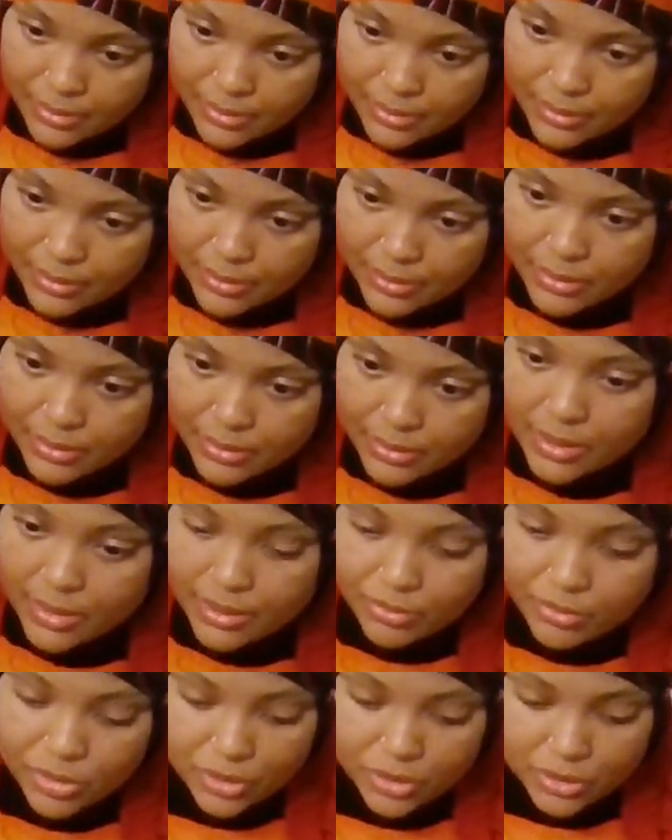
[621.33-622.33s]
So I'm
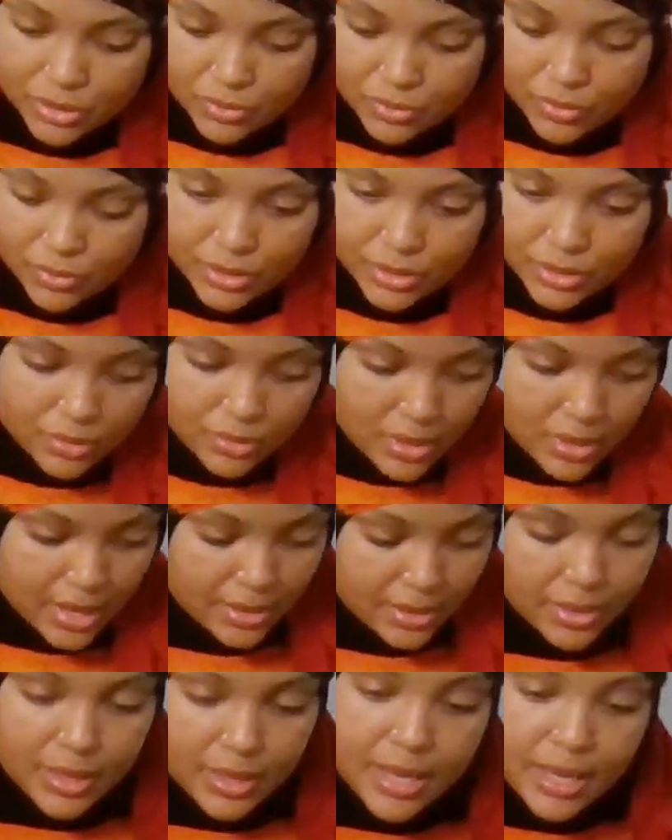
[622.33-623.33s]
just going to add
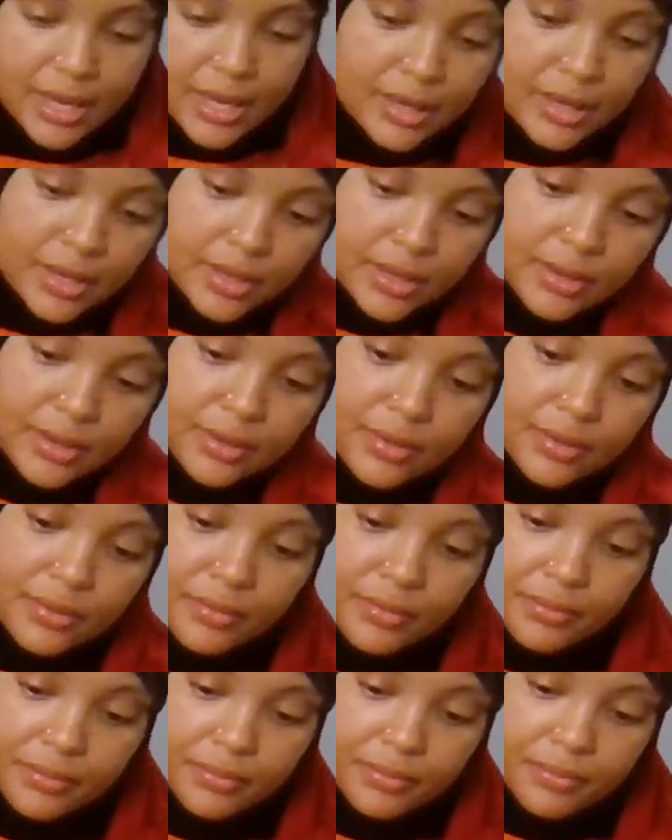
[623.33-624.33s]
that in.
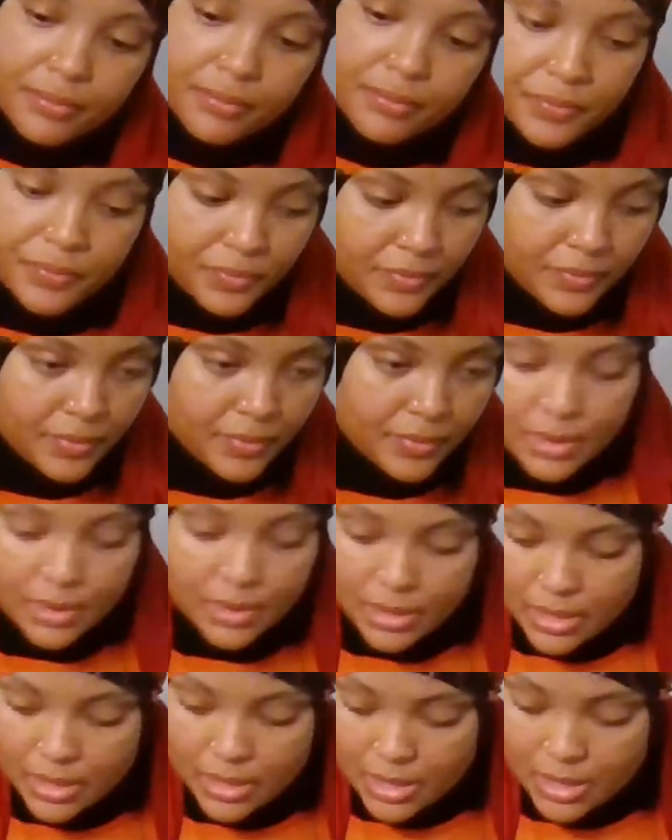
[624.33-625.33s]

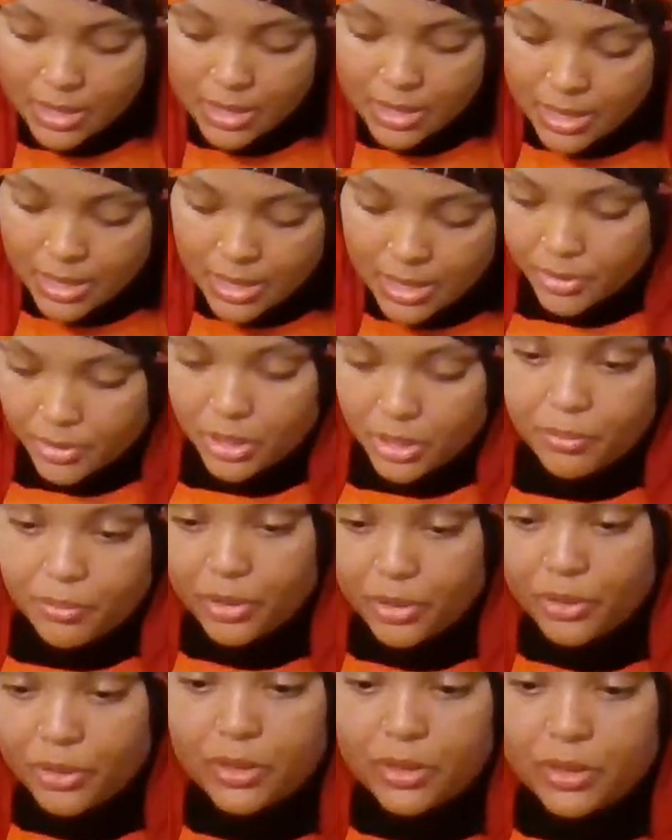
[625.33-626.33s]
And I'm going to put
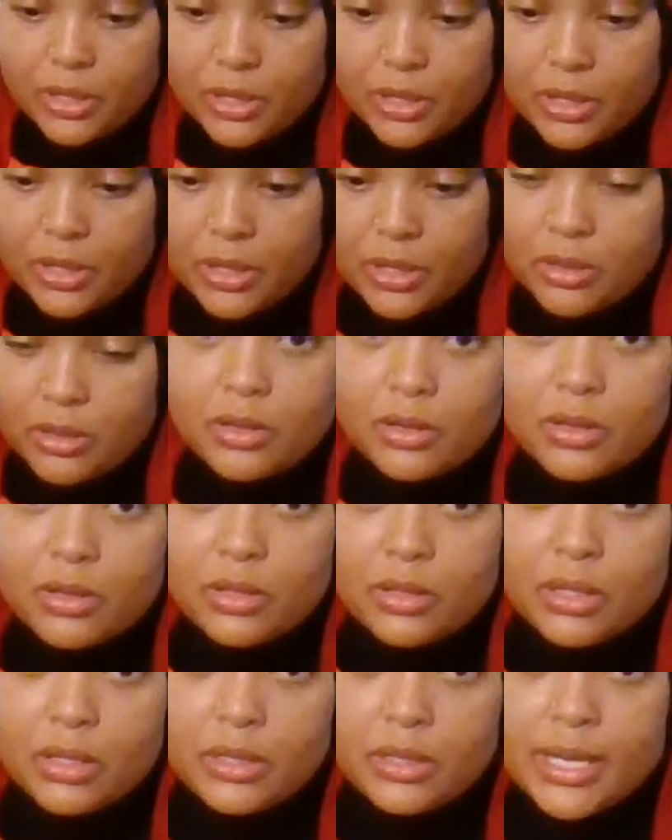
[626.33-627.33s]
the
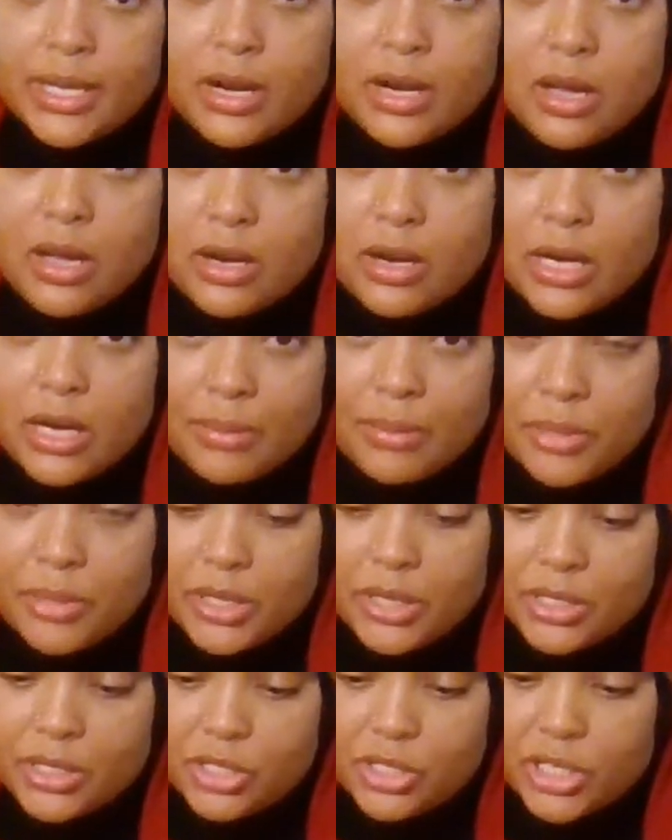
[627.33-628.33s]
lid on and I'm going to
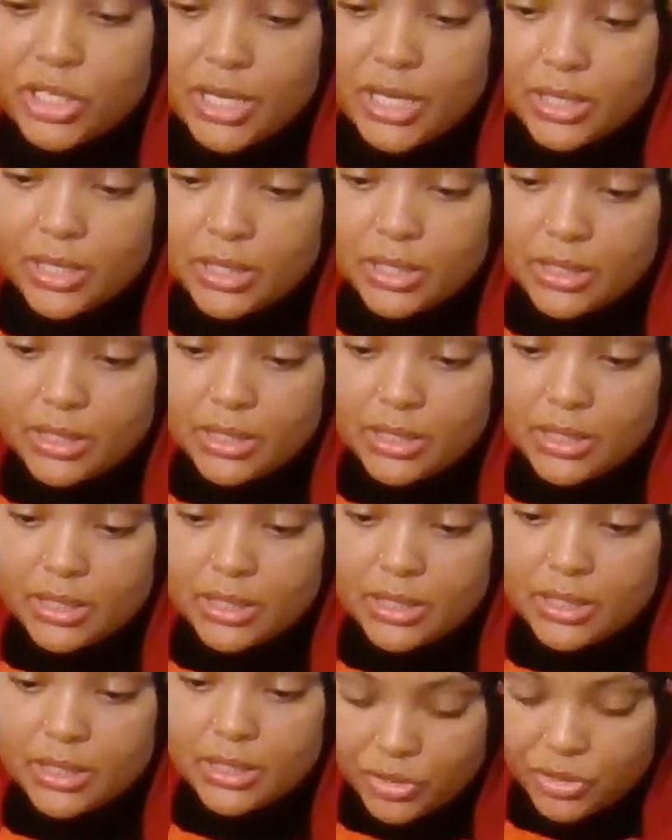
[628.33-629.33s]
shake this up
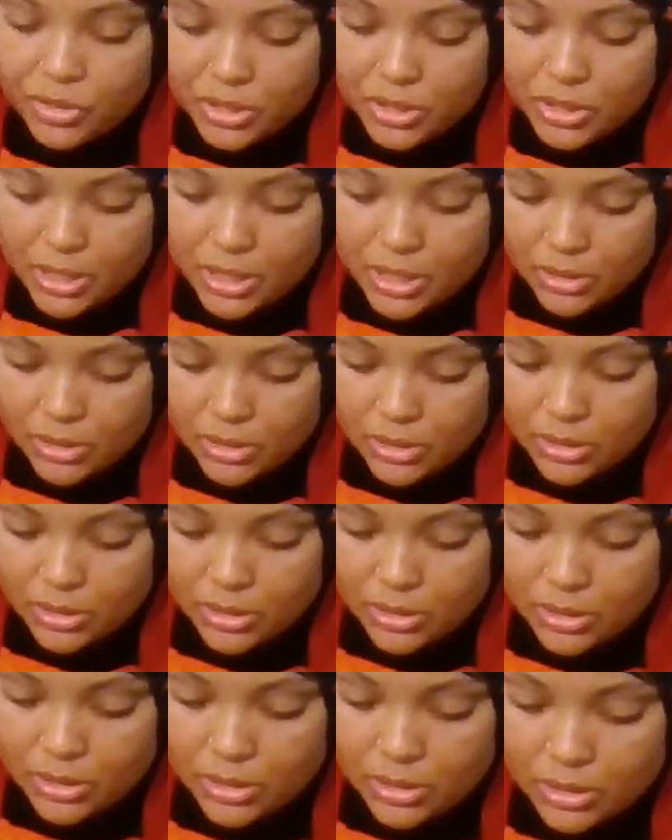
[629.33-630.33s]
just to get those
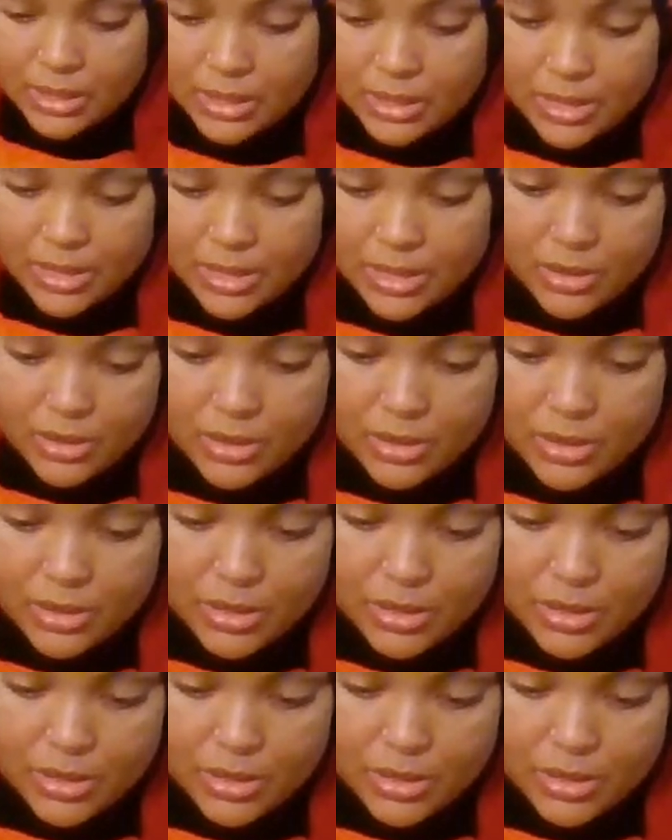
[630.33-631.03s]
mixed together.